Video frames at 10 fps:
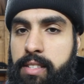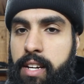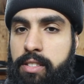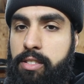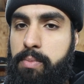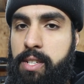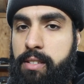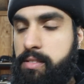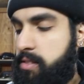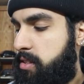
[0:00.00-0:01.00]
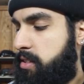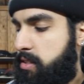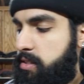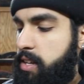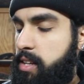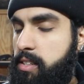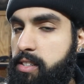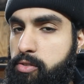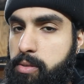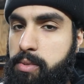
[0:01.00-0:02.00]
that just because the
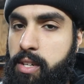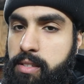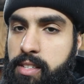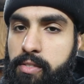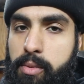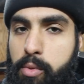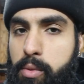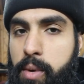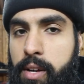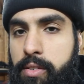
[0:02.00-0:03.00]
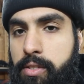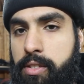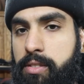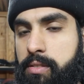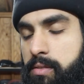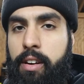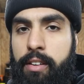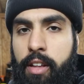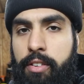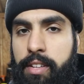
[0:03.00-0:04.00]
LED strip does give it a more modern look.
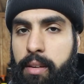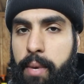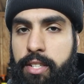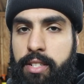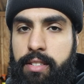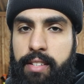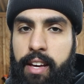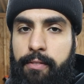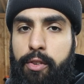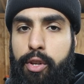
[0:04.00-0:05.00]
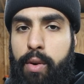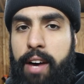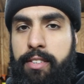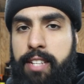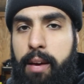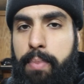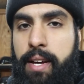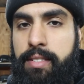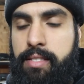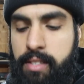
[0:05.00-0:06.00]
Another thing to mention is that if you do have a Type
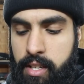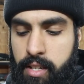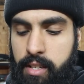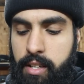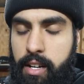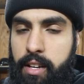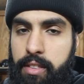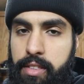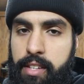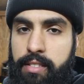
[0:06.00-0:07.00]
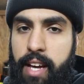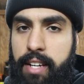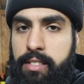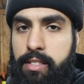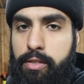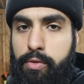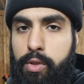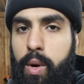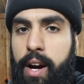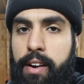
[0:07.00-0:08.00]
S, these actually do
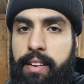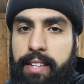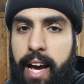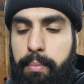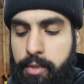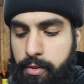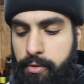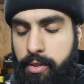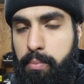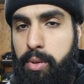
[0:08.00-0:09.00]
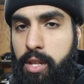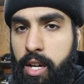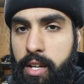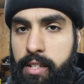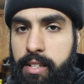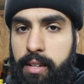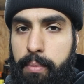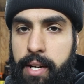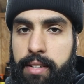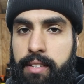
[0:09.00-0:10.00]
require an adapter for the plug
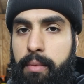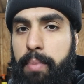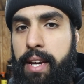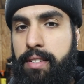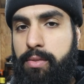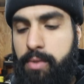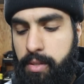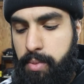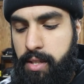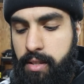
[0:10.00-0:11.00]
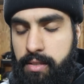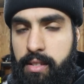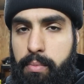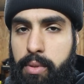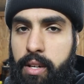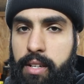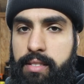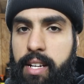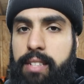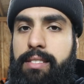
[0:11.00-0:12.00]
compared to the base, because the plug
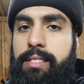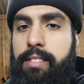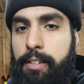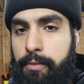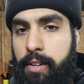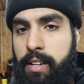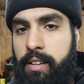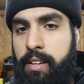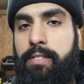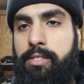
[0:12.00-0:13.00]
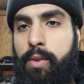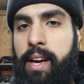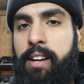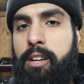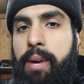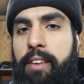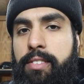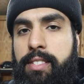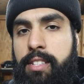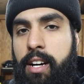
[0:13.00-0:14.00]
is actually different. So I ended up
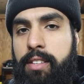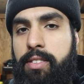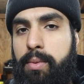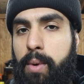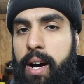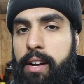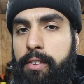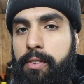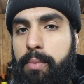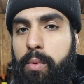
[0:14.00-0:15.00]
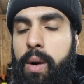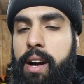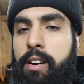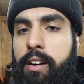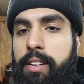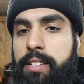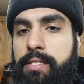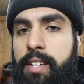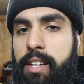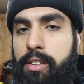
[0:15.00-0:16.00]
having to cut the wire from the wire
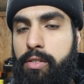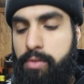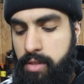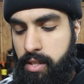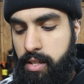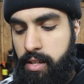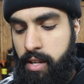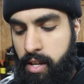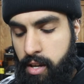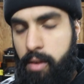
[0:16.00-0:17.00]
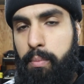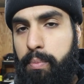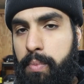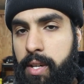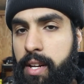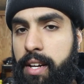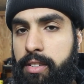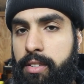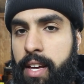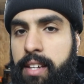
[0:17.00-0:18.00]
harness and use the
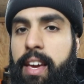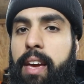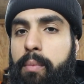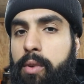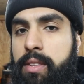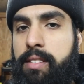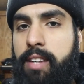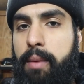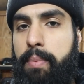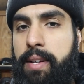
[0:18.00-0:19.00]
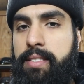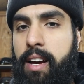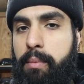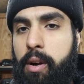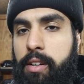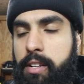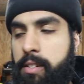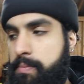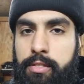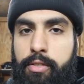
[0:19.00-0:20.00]
connector that came with the Type S side marker.
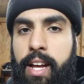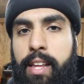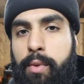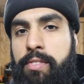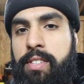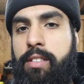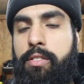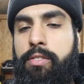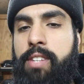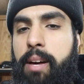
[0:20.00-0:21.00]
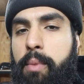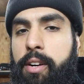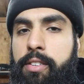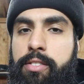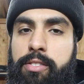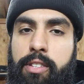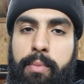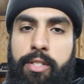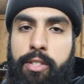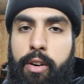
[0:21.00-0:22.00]
So now that we've seen the new side markers, so let
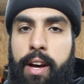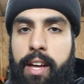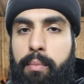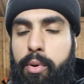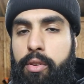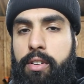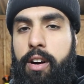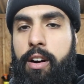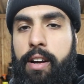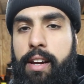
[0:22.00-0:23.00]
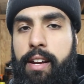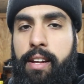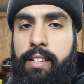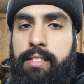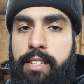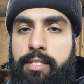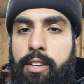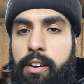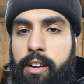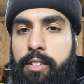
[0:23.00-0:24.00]
me just go ahead and pull the car in and let's get
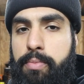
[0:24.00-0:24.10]
started on this